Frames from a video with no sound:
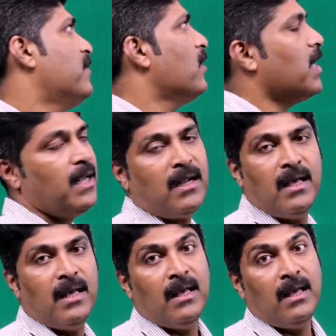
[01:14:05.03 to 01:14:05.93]
All are
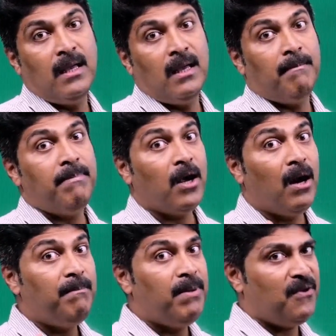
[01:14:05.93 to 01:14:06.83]

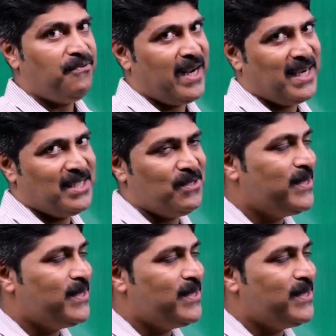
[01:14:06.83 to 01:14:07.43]
proper fractions.